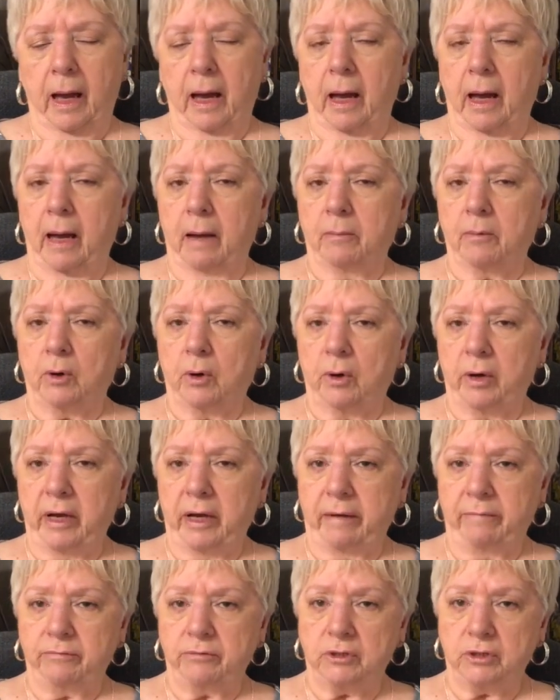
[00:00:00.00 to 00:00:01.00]
I'm going to
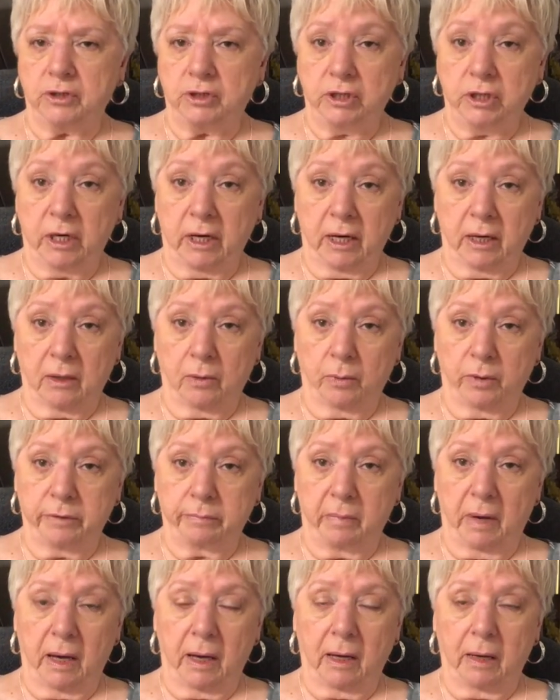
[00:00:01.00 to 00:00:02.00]
have to check with
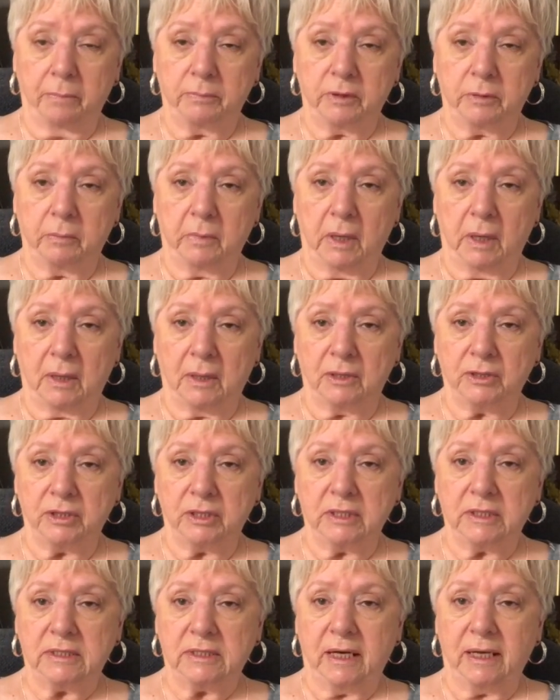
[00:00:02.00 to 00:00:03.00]
my
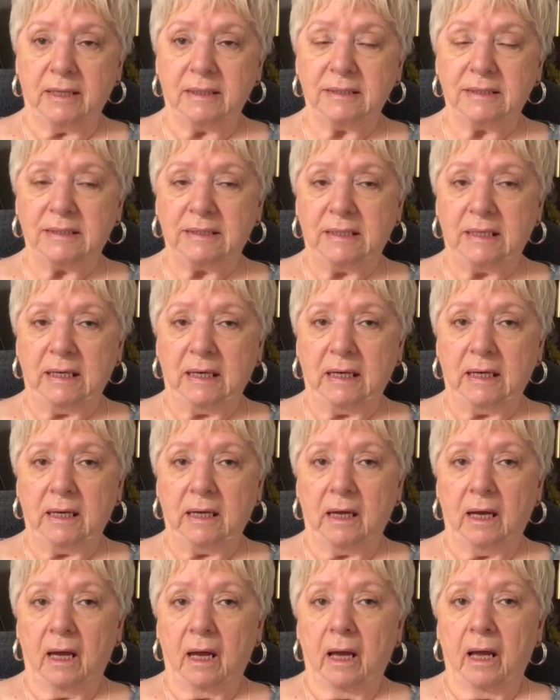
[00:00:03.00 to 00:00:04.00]
ophthalmologist and see
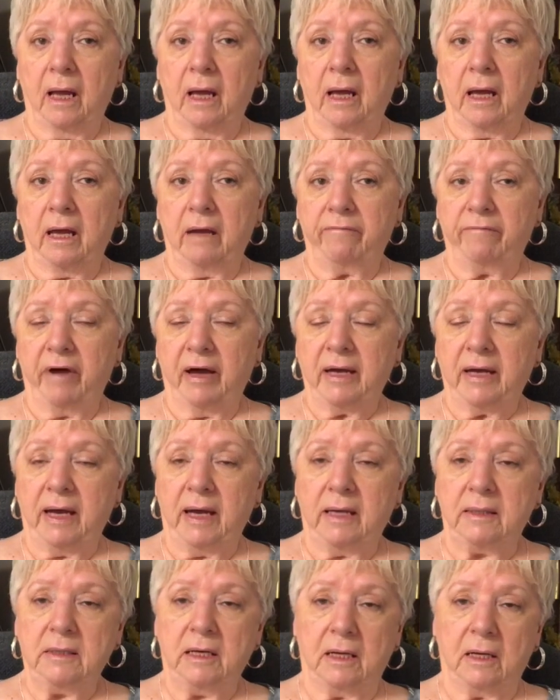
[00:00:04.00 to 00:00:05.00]
if I
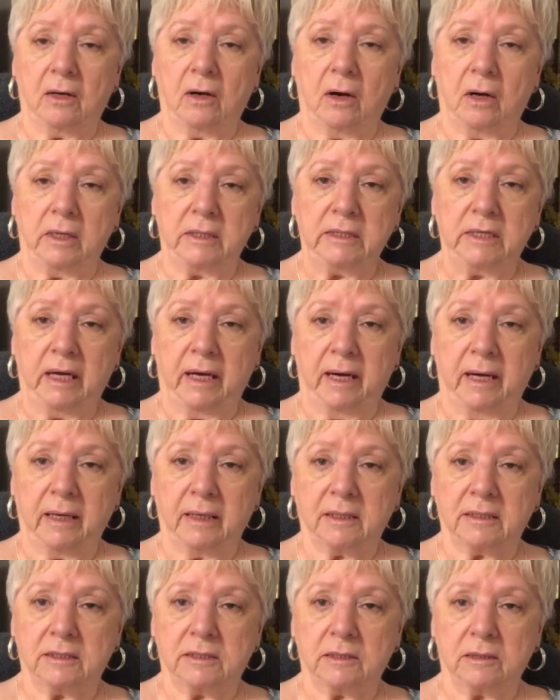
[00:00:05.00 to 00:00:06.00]
can get
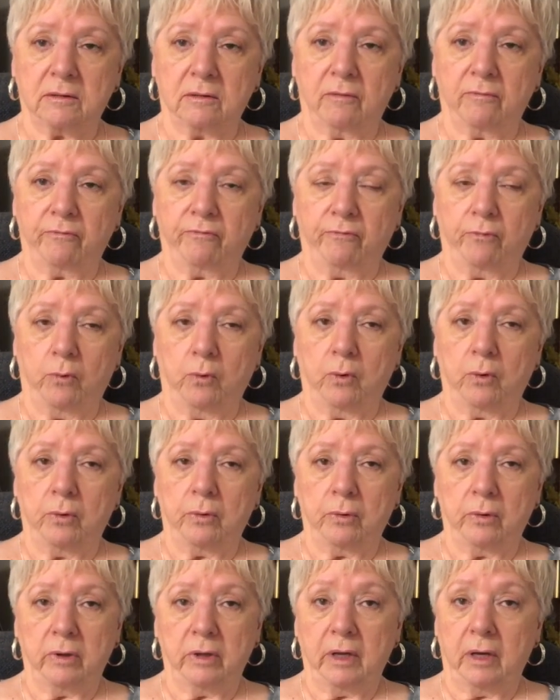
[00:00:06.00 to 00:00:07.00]
contacts
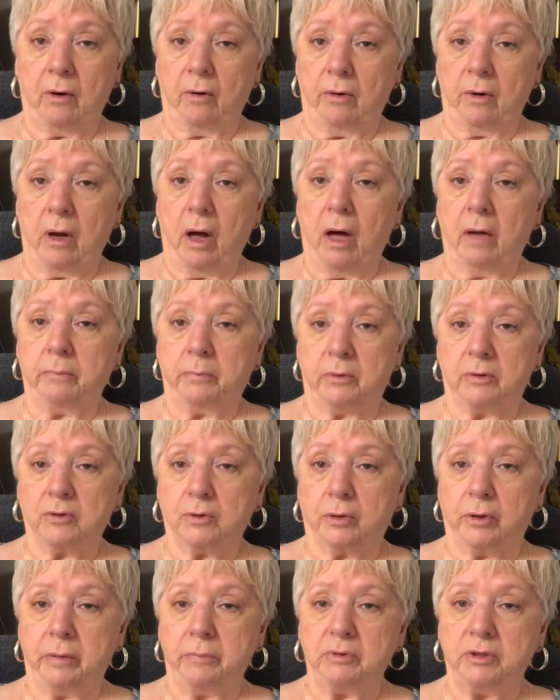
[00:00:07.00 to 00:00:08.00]
that are
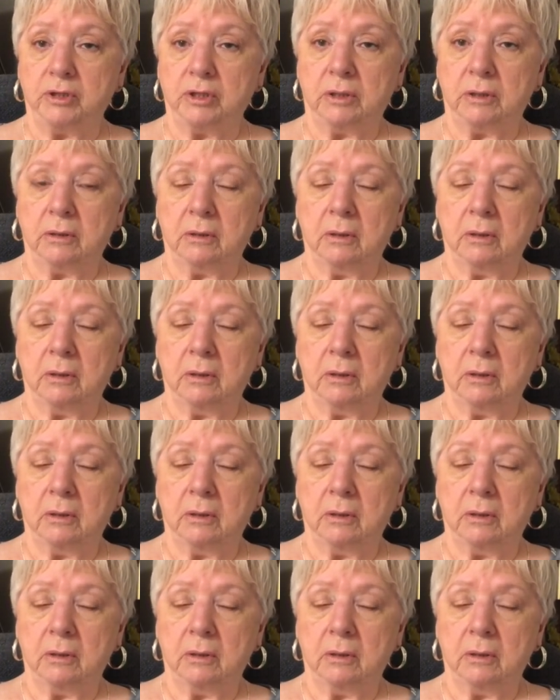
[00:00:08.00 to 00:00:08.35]
non-prescription